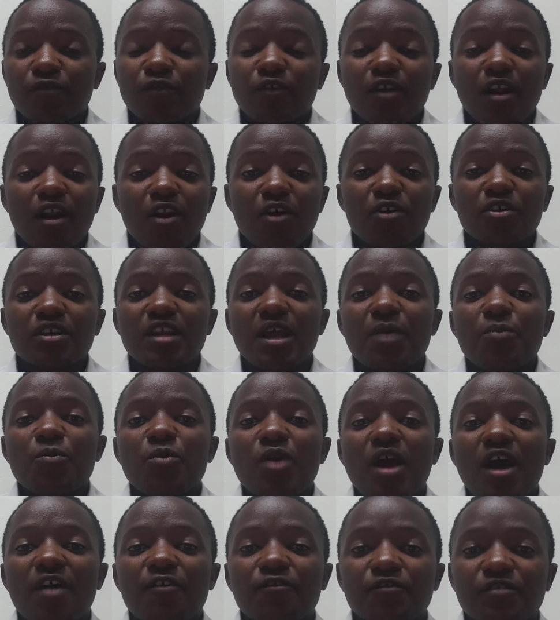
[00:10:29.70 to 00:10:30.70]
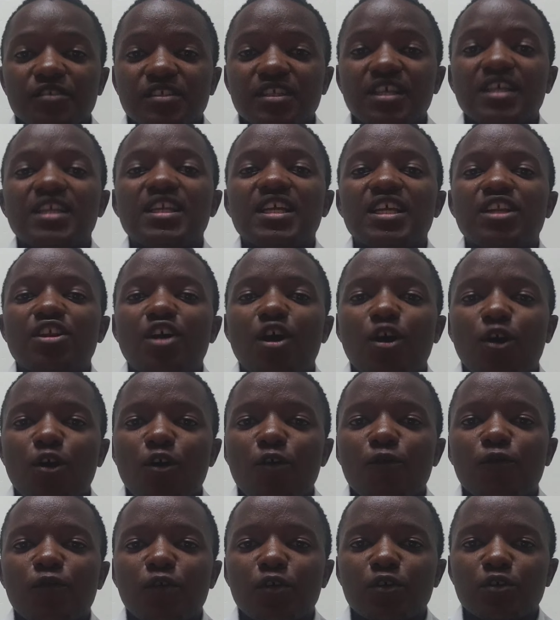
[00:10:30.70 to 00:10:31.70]
a long time we have stayed in our
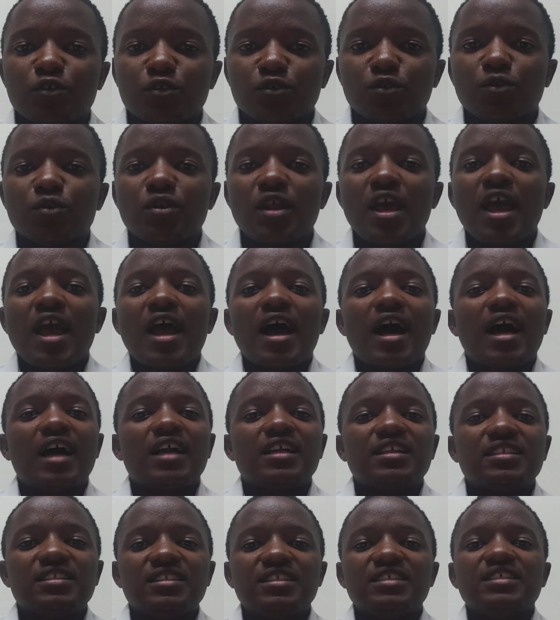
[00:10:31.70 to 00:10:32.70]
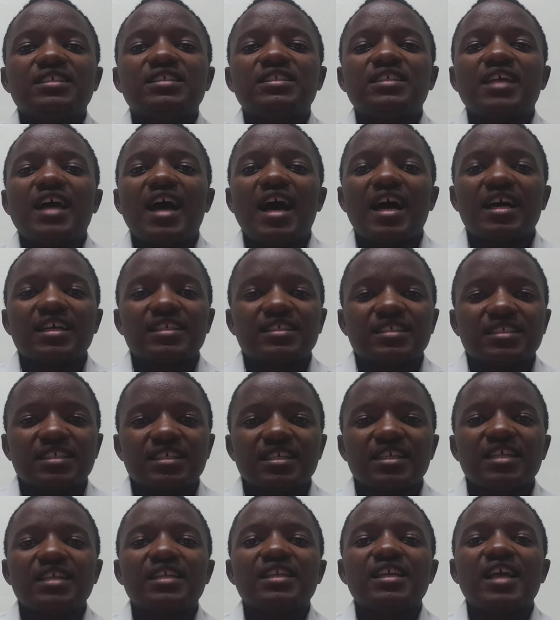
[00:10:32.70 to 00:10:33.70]
comfort zone, and this has
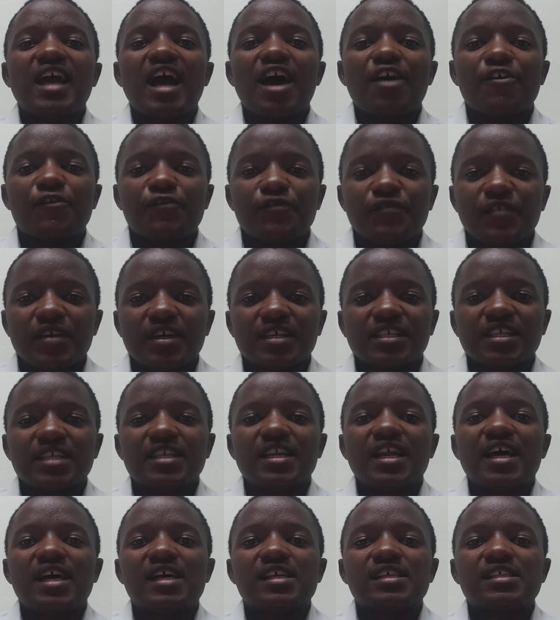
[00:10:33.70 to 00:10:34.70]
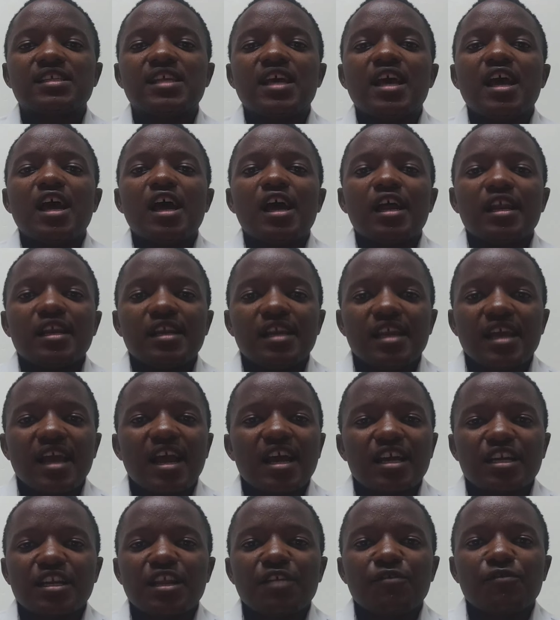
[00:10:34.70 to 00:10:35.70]
really affected us
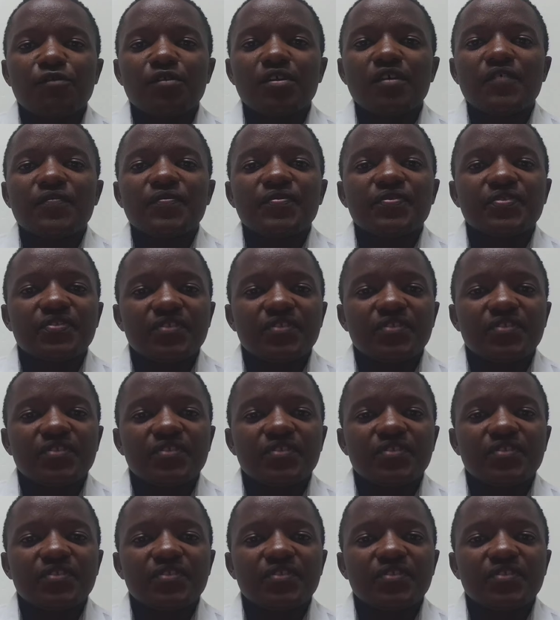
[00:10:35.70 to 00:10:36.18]
negatively.